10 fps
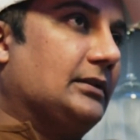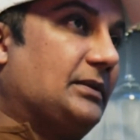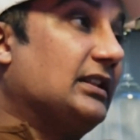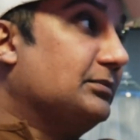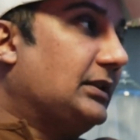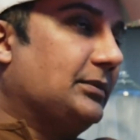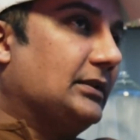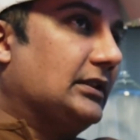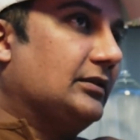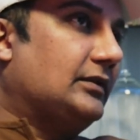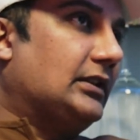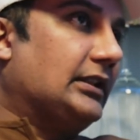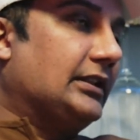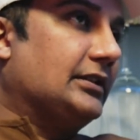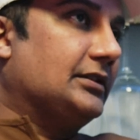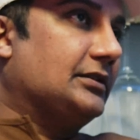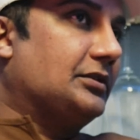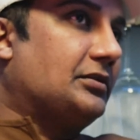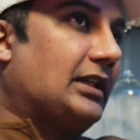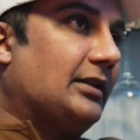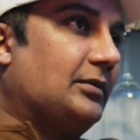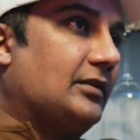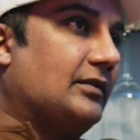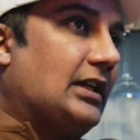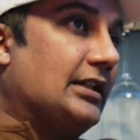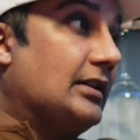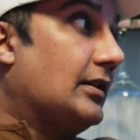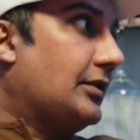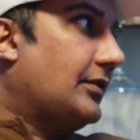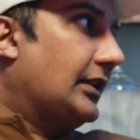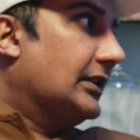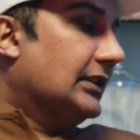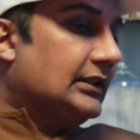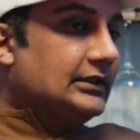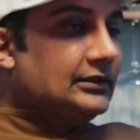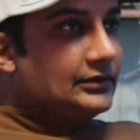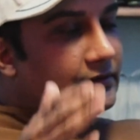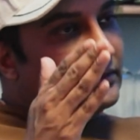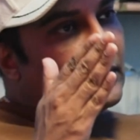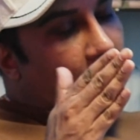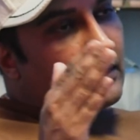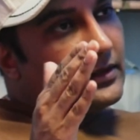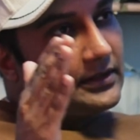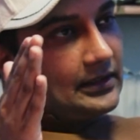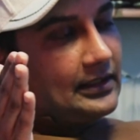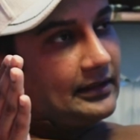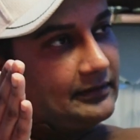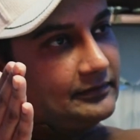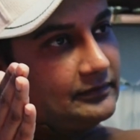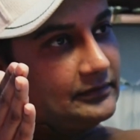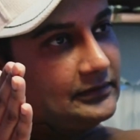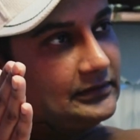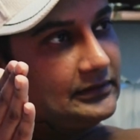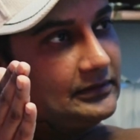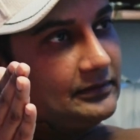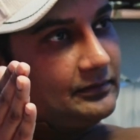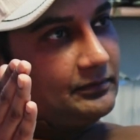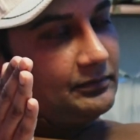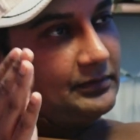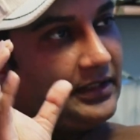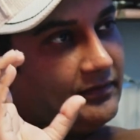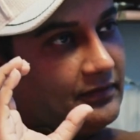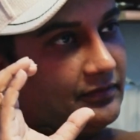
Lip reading: some people falling into the trap of idolatry. So God is love, but if you